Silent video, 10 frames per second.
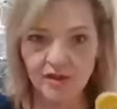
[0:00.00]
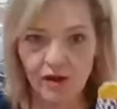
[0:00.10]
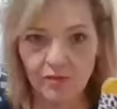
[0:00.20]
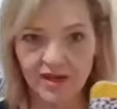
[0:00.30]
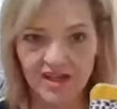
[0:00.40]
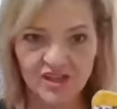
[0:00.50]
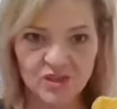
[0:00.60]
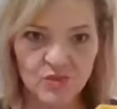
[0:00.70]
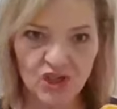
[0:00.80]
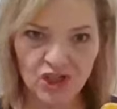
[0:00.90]
me all my colors
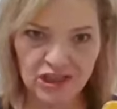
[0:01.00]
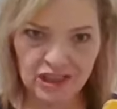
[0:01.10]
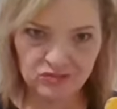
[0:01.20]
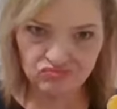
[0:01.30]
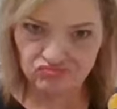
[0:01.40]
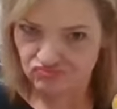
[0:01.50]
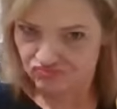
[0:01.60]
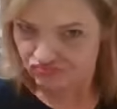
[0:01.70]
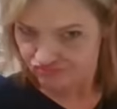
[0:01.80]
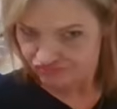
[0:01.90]
were ugly.
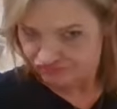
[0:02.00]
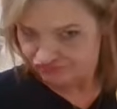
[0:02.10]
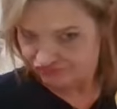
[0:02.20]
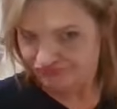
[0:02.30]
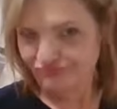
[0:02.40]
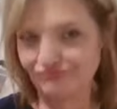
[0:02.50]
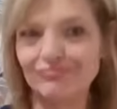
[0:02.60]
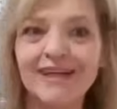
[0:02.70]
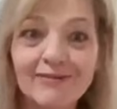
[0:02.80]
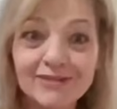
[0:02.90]

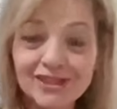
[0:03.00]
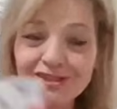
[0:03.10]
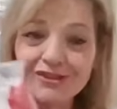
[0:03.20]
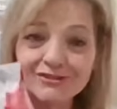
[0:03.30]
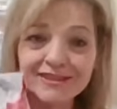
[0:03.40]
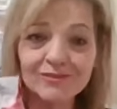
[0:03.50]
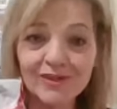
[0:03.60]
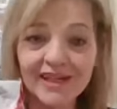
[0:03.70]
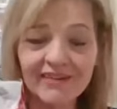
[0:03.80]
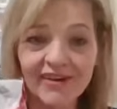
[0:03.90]
But I was just using
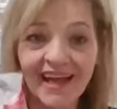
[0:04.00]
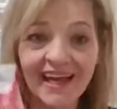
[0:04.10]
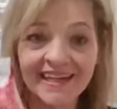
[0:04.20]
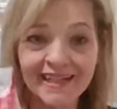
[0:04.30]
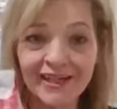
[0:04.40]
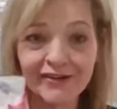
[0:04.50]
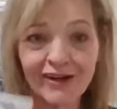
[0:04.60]
whatever I had in here.